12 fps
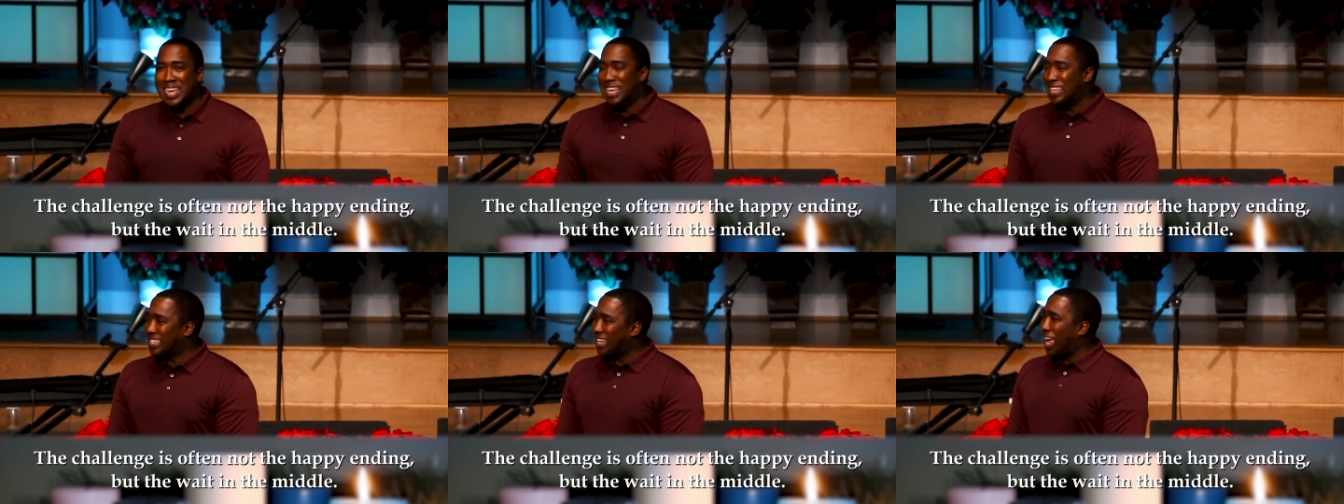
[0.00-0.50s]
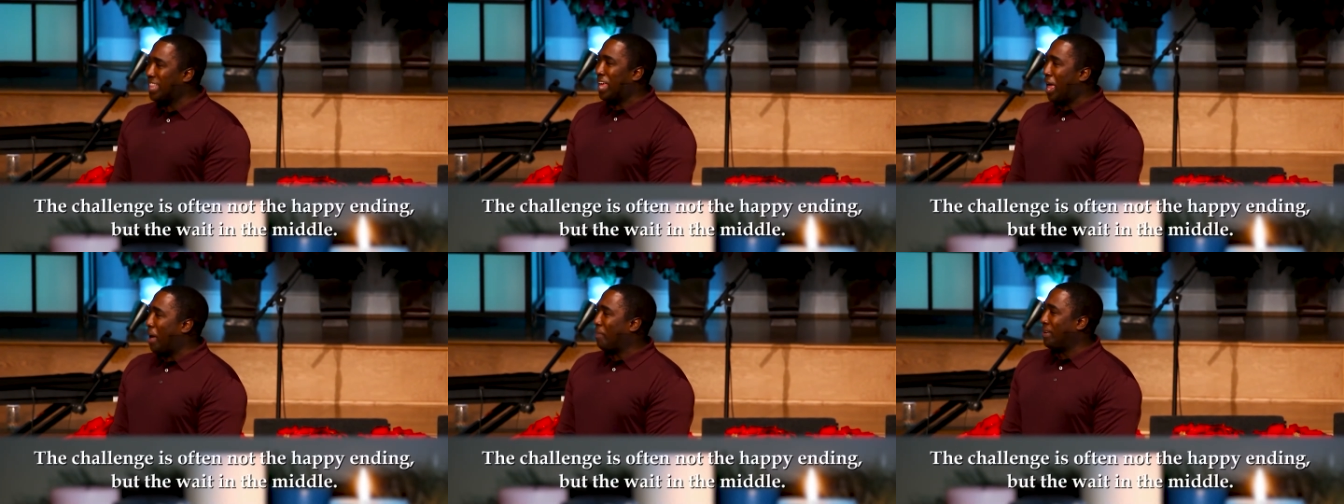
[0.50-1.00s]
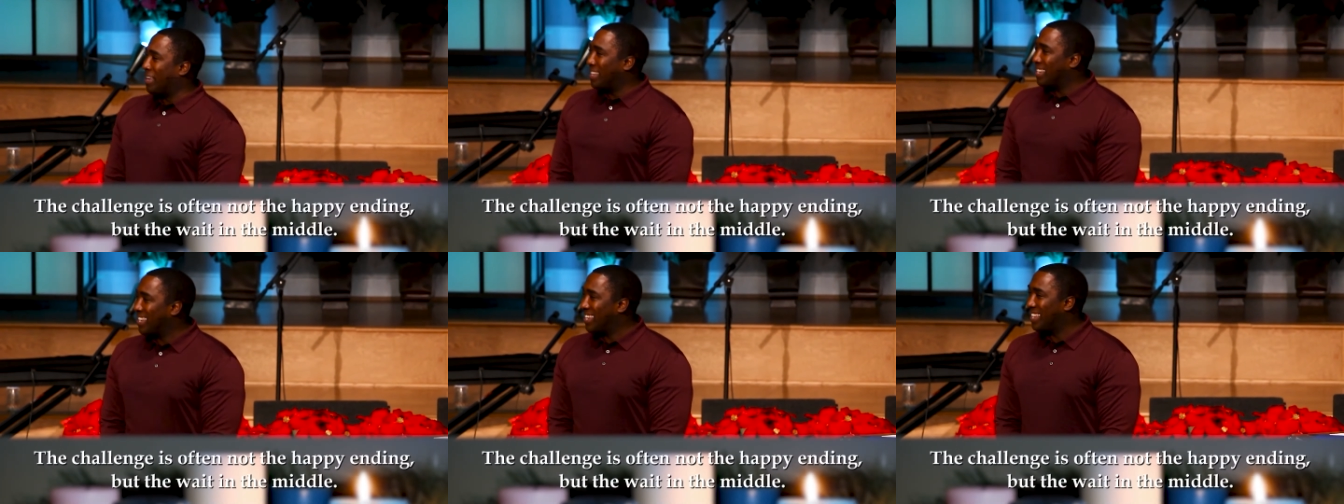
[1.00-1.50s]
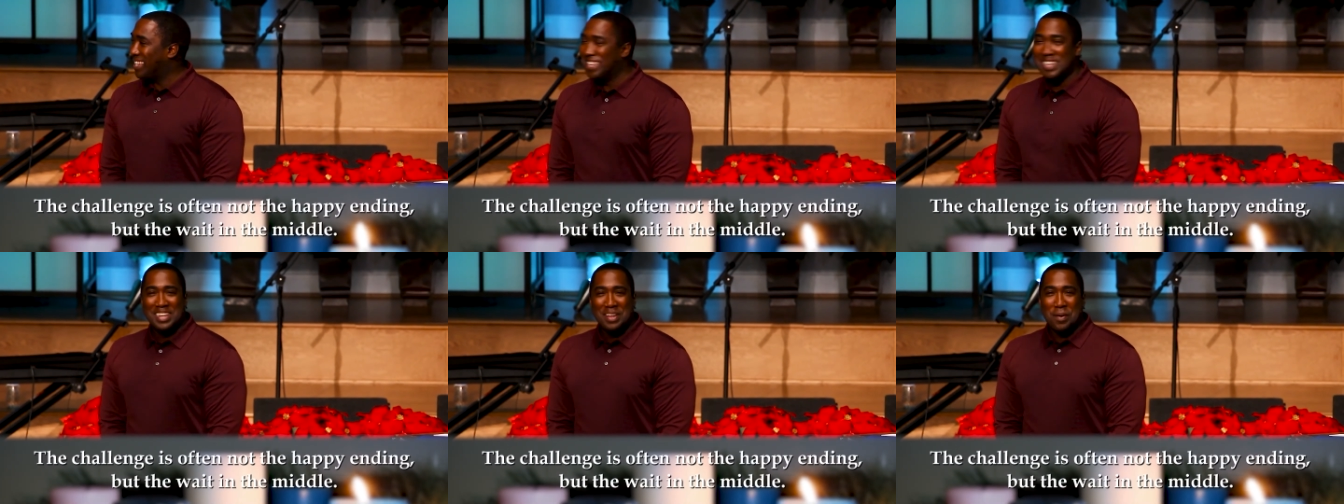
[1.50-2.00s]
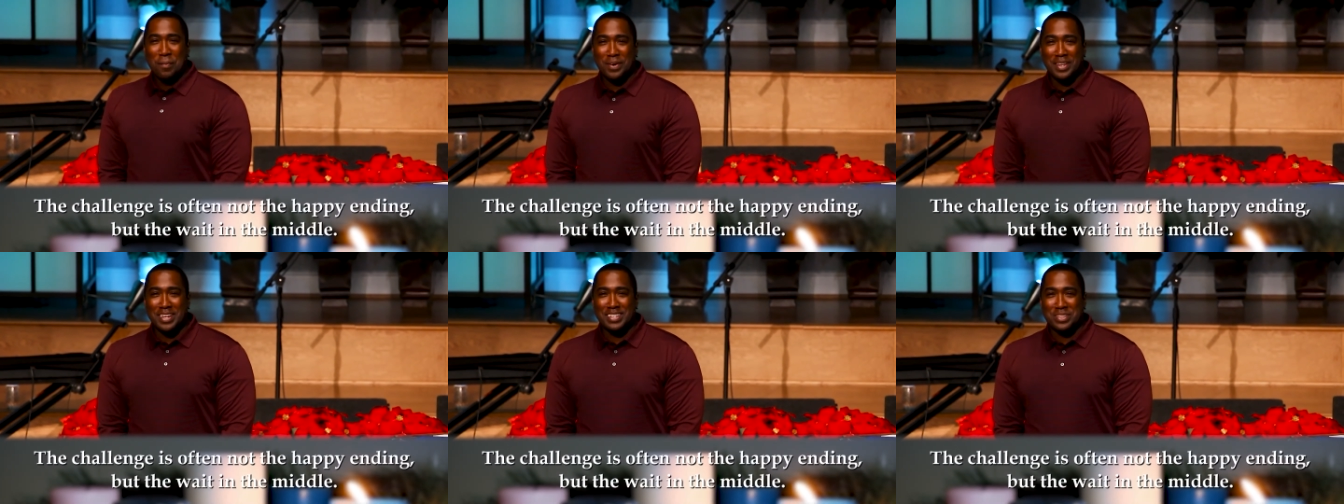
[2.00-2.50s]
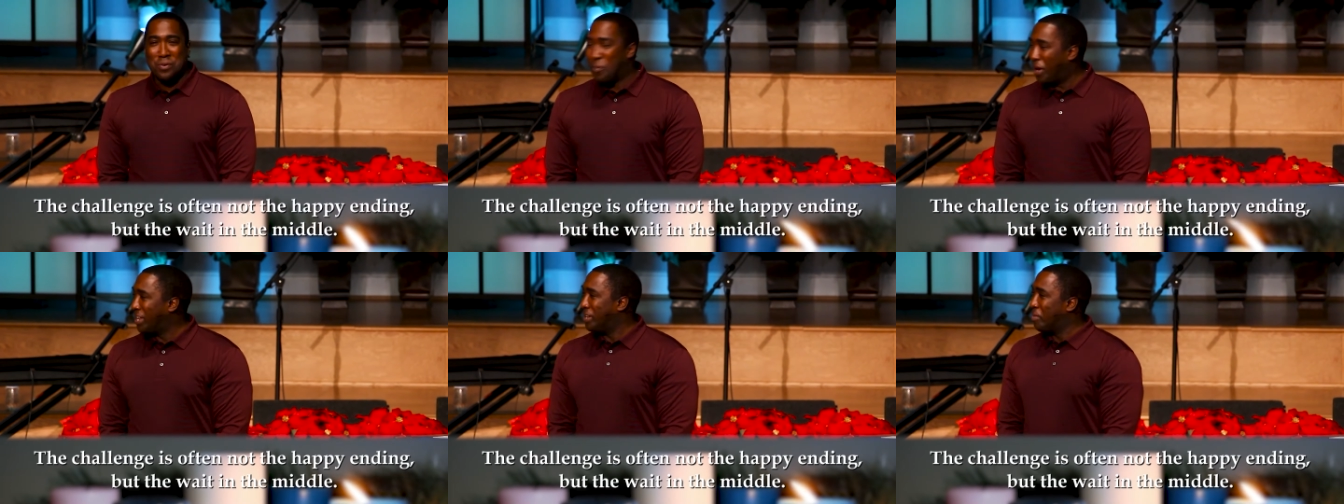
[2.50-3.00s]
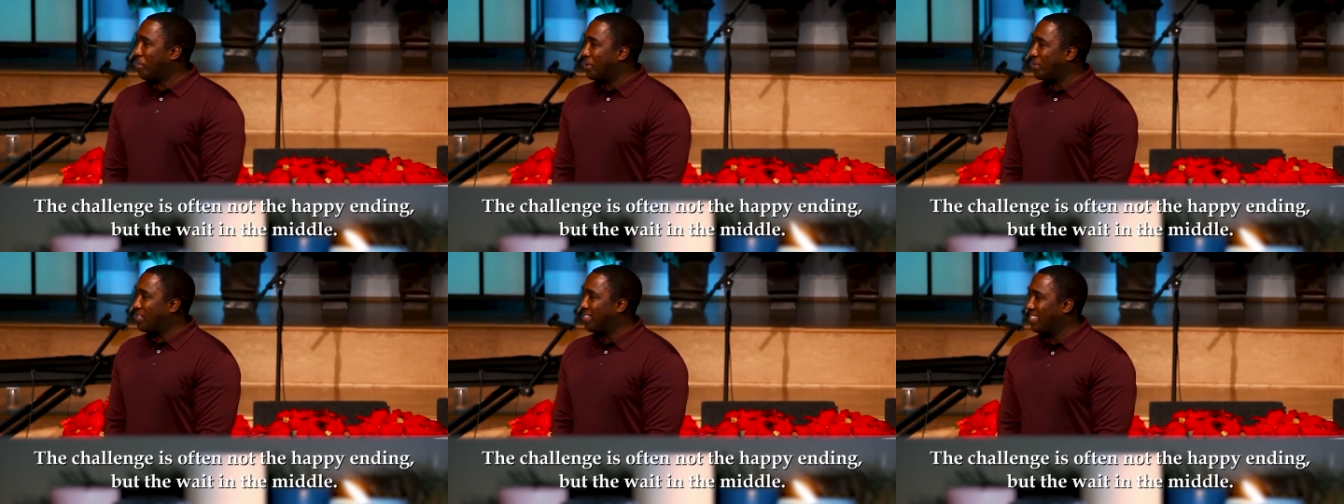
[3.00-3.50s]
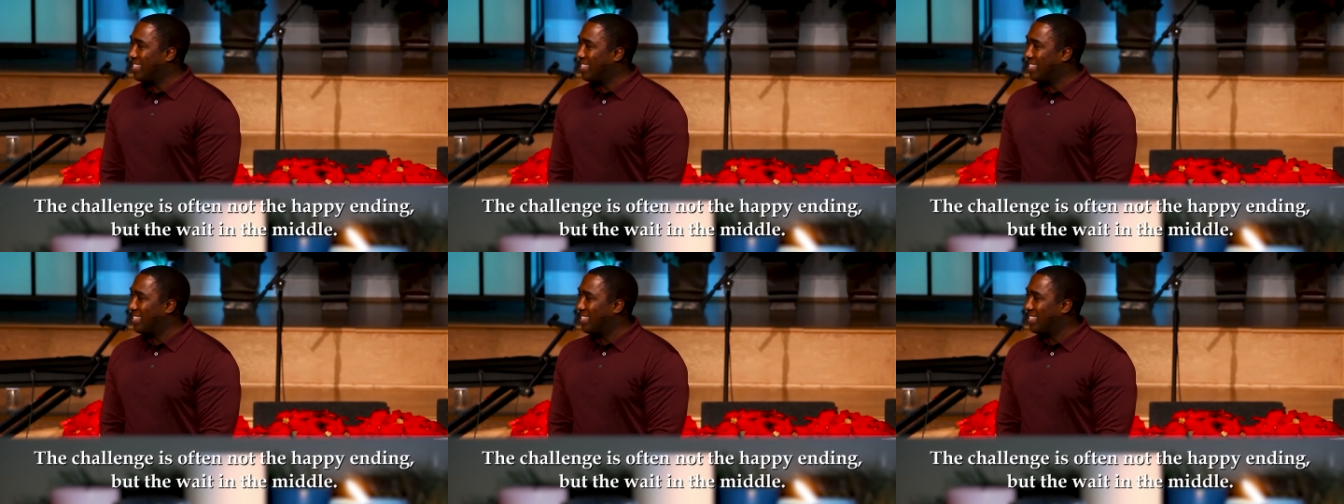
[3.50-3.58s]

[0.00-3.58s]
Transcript: is not the happy ending, but it's the wait in the middle.